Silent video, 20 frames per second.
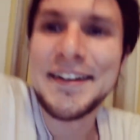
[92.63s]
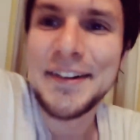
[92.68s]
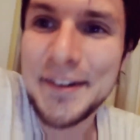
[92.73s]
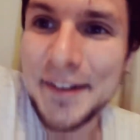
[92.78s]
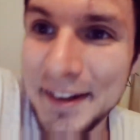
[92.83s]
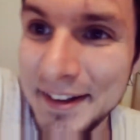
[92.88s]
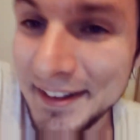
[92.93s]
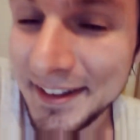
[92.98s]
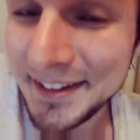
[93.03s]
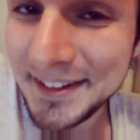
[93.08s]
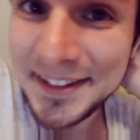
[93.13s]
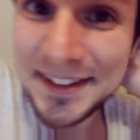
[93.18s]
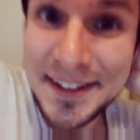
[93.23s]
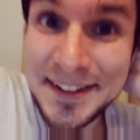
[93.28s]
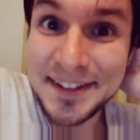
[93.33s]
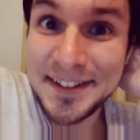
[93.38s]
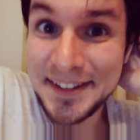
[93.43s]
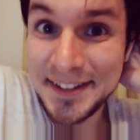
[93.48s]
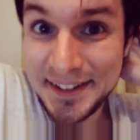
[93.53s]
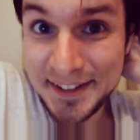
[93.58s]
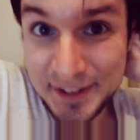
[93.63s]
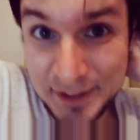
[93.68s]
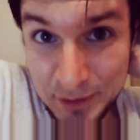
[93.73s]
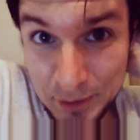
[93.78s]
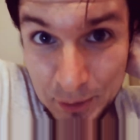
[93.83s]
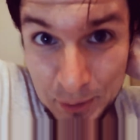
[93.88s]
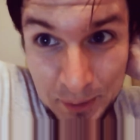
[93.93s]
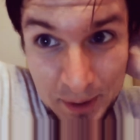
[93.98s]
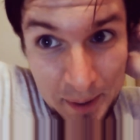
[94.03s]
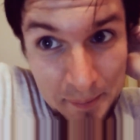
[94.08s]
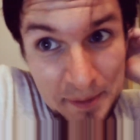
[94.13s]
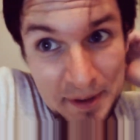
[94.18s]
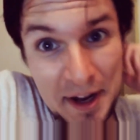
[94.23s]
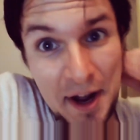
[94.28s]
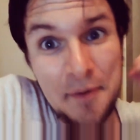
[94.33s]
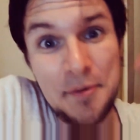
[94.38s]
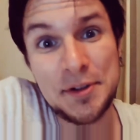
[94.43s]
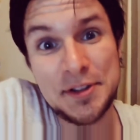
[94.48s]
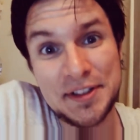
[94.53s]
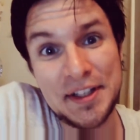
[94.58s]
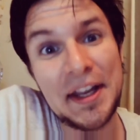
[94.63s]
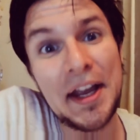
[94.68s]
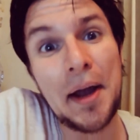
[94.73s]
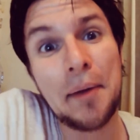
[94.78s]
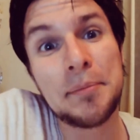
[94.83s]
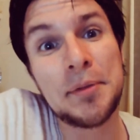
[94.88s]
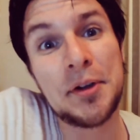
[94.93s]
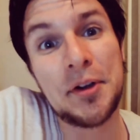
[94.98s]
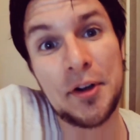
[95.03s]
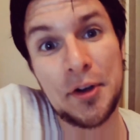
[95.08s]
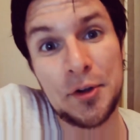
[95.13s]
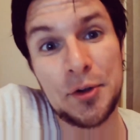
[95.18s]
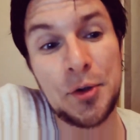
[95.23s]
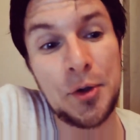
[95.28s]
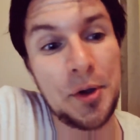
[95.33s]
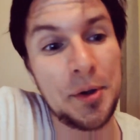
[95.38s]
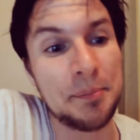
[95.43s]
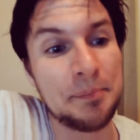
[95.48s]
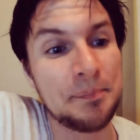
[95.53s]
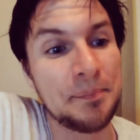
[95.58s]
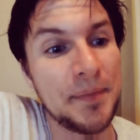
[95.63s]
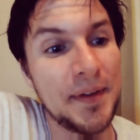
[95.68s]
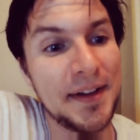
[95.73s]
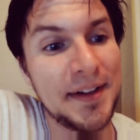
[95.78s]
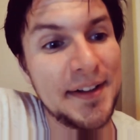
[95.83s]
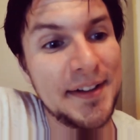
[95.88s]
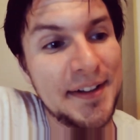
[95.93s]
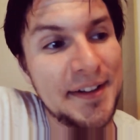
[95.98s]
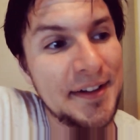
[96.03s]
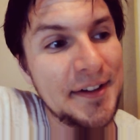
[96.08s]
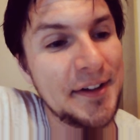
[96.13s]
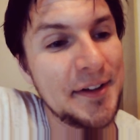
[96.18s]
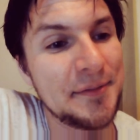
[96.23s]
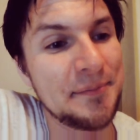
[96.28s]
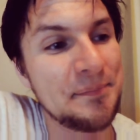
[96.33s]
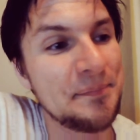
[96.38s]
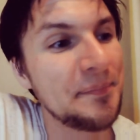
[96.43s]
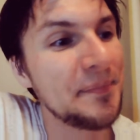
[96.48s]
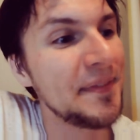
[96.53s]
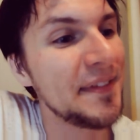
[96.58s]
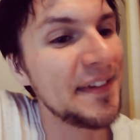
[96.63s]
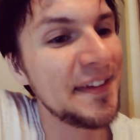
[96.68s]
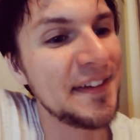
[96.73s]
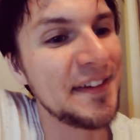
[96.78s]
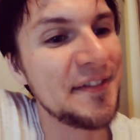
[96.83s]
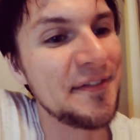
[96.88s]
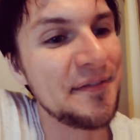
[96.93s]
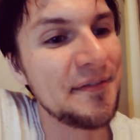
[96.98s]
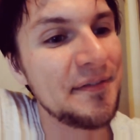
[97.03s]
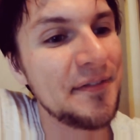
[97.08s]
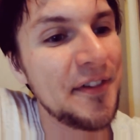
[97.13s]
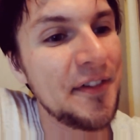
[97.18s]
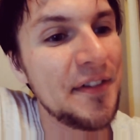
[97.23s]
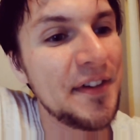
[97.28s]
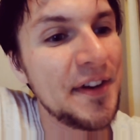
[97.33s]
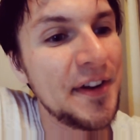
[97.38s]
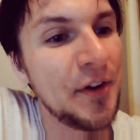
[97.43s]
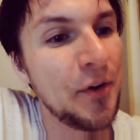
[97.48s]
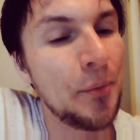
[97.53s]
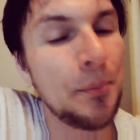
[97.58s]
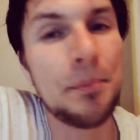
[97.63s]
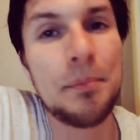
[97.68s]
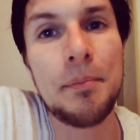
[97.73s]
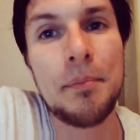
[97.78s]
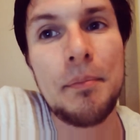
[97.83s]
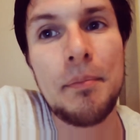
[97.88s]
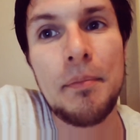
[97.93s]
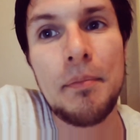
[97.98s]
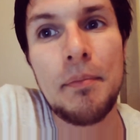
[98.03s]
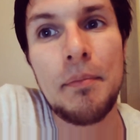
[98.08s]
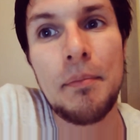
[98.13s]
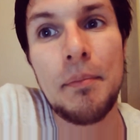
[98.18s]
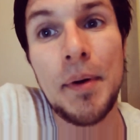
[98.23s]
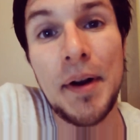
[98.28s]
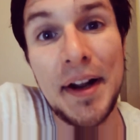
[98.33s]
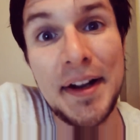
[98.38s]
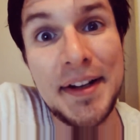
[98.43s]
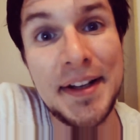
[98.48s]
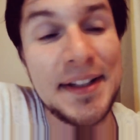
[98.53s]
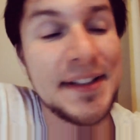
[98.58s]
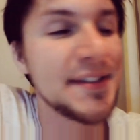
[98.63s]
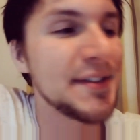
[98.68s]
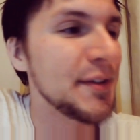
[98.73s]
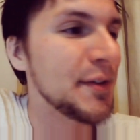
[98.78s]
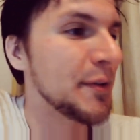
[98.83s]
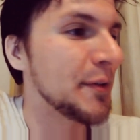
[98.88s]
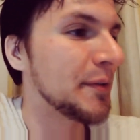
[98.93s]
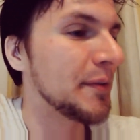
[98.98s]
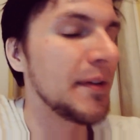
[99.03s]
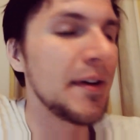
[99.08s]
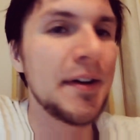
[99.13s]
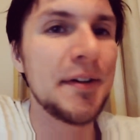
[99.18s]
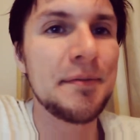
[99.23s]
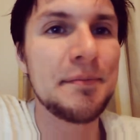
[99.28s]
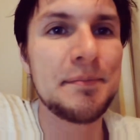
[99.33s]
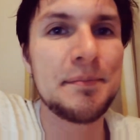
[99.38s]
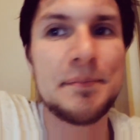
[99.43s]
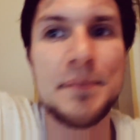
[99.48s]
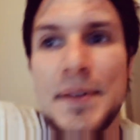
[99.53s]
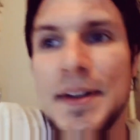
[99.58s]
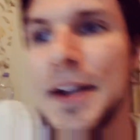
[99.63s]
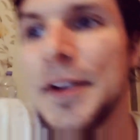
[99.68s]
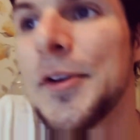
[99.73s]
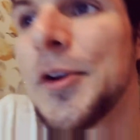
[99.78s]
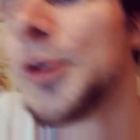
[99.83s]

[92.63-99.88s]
Okay, this is cool. I mean, I was saying I'm not gonna do a video, but I did, so there